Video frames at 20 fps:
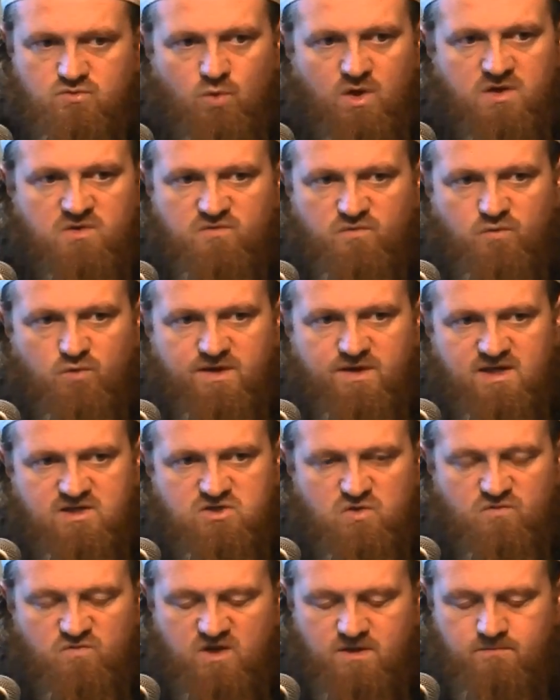one for each
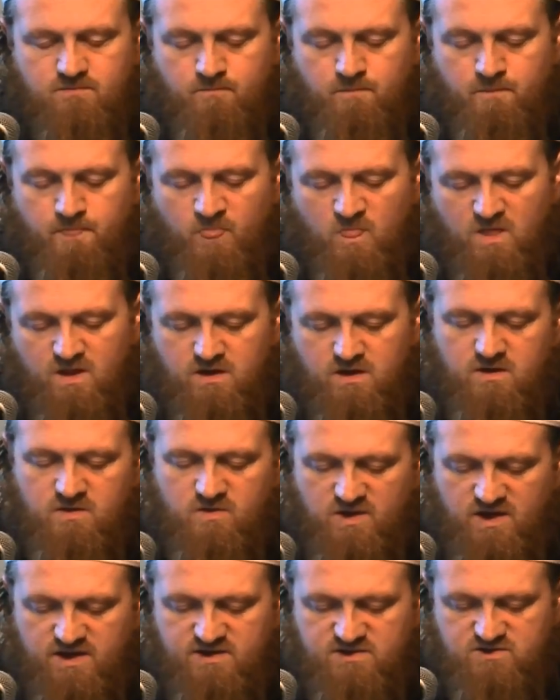of them,
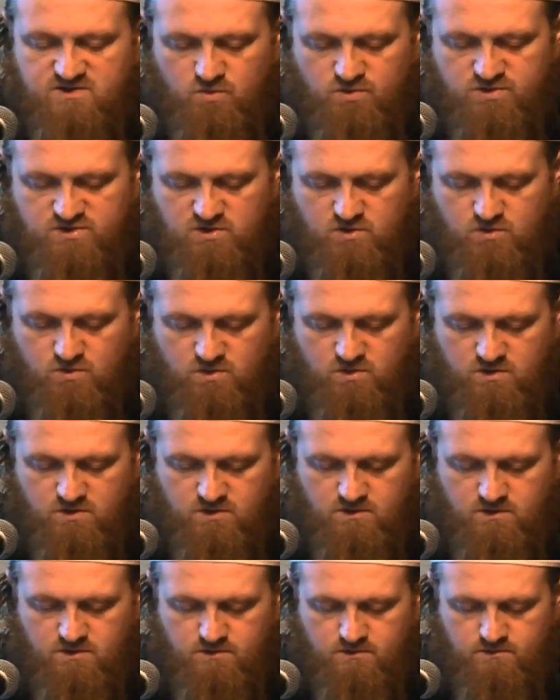that is also
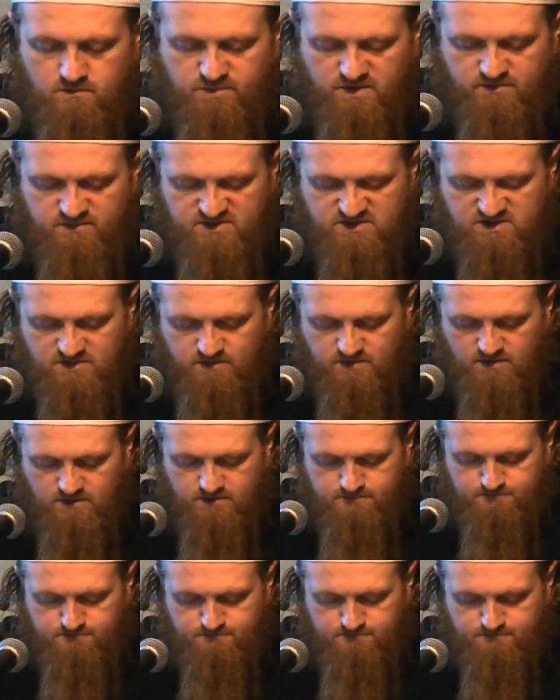permissible.